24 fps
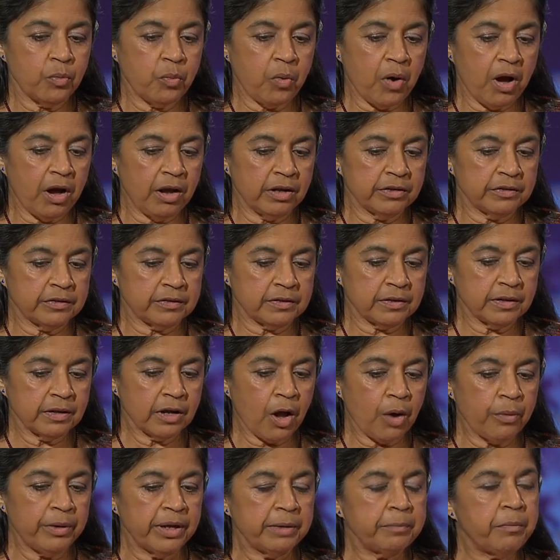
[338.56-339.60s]
was
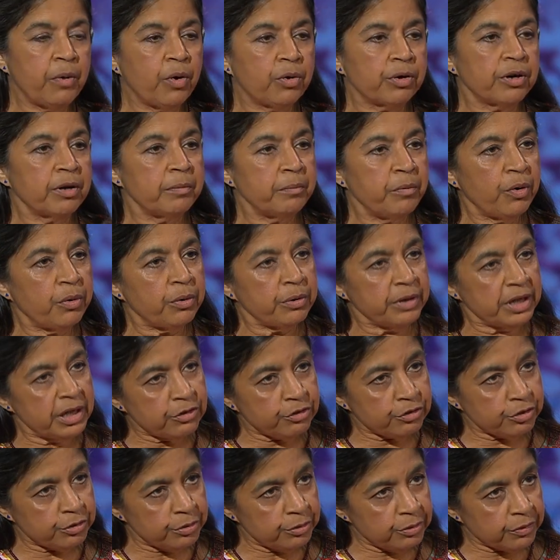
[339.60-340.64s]
going more and more
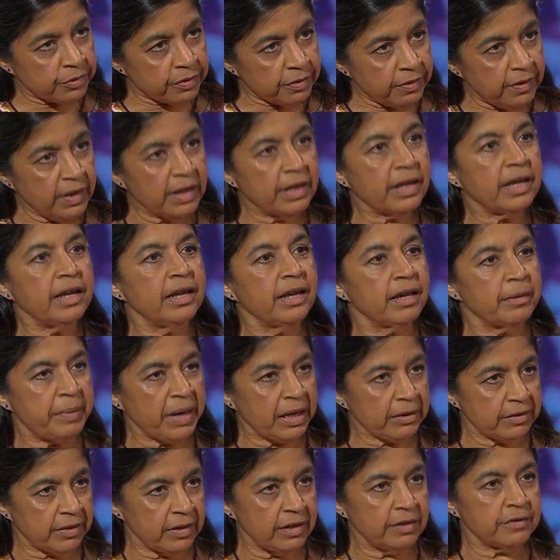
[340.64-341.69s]
into thinking
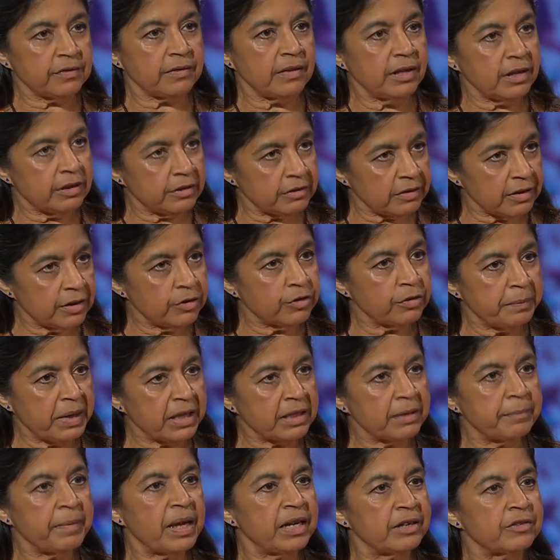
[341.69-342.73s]
about these things, into
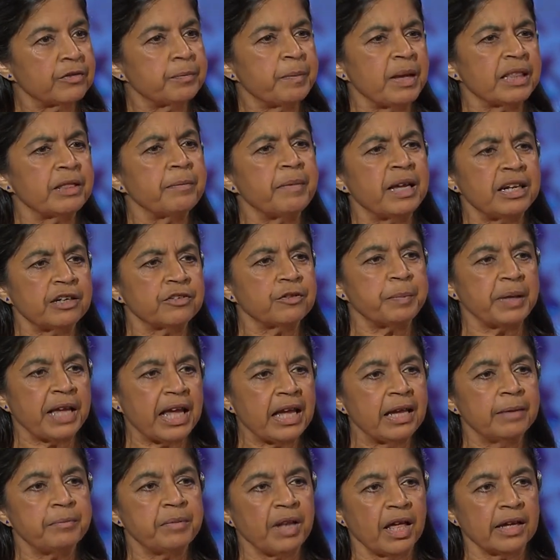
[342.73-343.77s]
mathematics. Mathematics
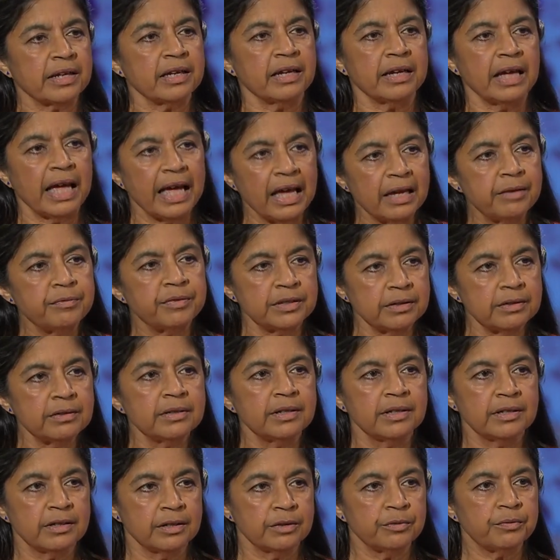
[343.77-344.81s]
became like a haven
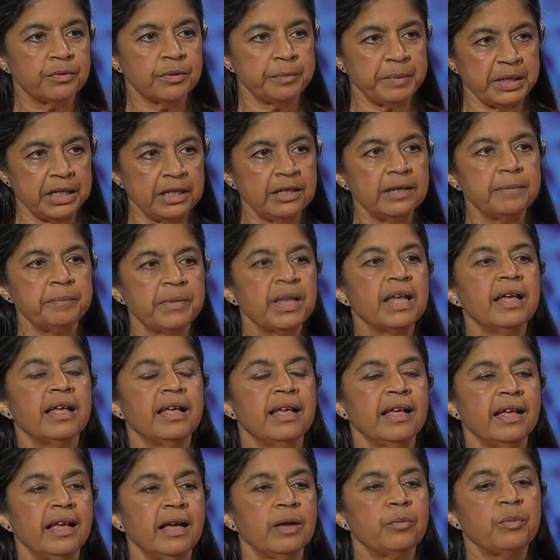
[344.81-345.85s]
for me.
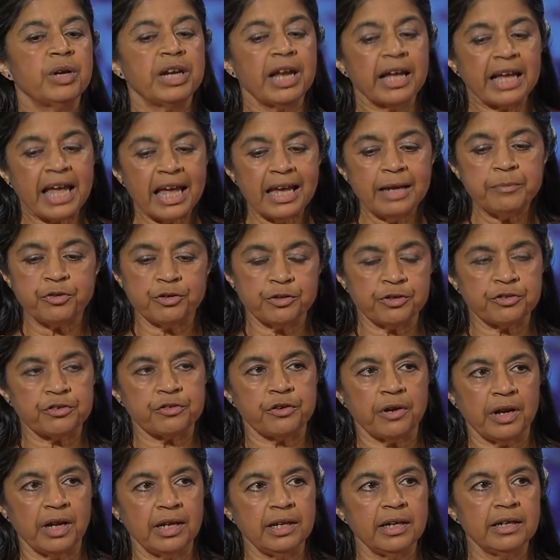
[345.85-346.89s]
And when I came to
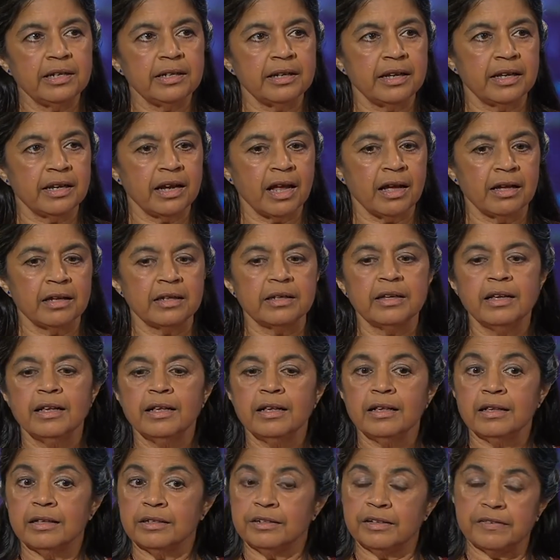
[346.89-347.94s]
Australia and I
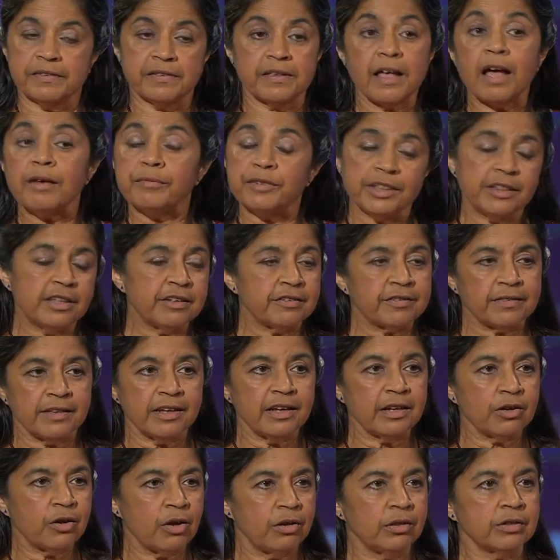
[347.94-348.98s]
discovered this
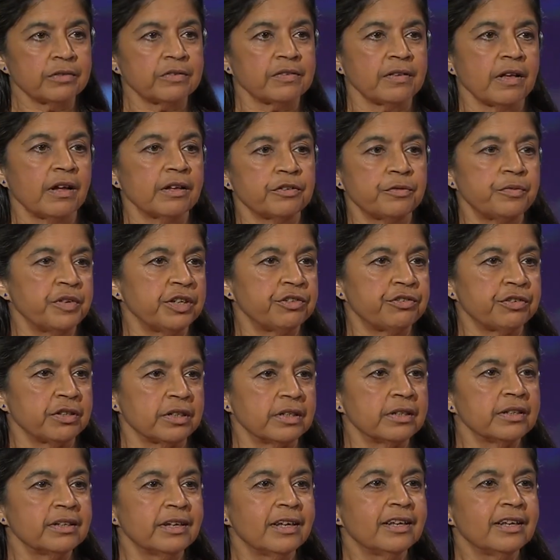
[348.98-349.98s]
thing called science fiction,